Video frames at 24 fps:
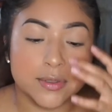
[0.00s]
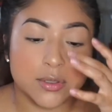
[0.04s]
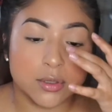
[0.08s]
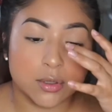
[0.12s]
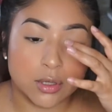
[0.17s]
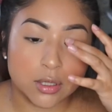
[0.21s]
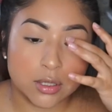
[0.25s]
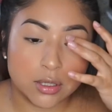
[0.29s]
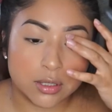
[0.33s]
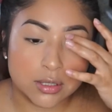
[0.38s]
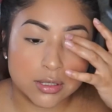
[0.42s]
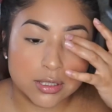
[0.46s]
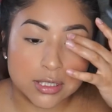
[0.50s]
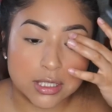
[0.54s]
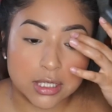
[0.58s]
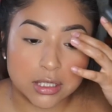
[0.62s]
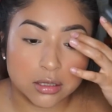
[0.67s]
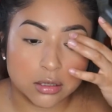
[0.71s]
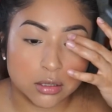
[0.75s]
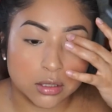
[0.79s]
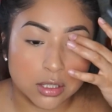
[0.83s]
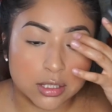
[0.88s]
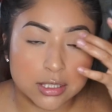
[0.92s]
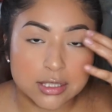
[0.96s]
so then your
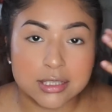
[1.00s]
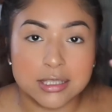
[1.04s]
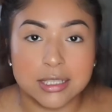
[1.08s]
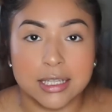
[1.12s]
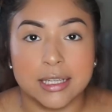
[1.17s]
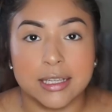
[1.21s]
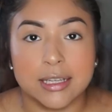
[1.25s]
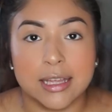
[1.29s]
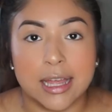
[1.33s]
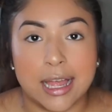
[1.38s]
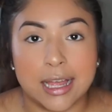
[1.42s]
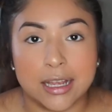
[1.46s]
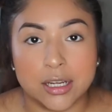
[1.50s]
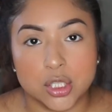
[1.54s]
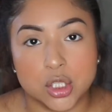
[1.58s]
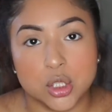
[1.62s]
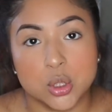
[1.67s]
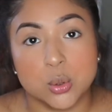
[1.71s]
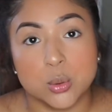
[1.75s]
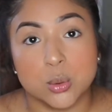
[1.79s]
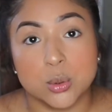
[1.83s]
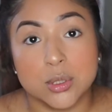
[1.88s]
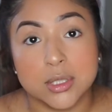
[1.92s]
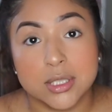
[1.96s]
skin looks like
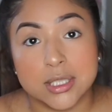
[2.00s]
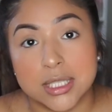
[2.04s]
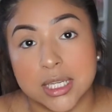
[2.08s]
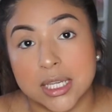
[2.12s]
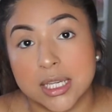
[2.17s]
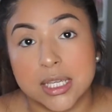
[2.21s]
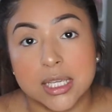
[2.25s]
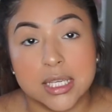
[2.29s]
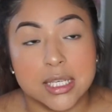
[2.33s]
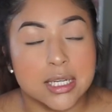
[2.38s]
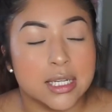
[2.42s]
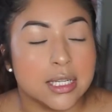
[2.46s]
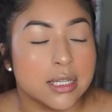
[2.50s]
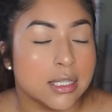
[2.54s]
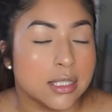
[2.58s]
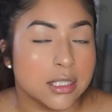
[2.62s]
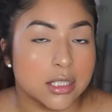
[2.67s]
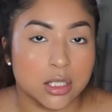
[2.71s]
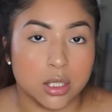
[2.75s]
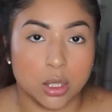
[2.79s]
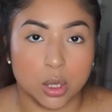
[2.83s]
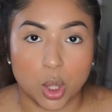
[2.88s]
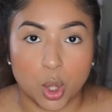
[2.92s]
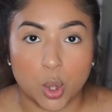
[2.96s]
actual skin and
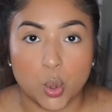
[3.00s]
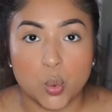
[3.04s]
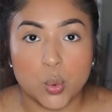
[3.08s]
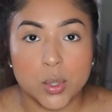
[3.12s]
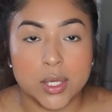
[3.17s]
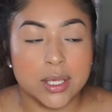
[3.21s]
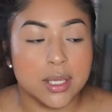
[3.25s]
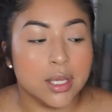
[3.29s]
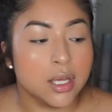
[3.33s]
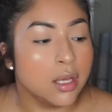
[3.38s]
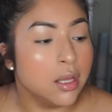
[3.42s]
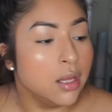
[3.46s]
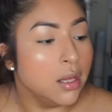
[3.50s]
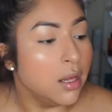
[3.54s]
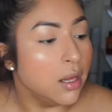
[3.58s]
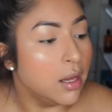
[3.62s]
it's glowing,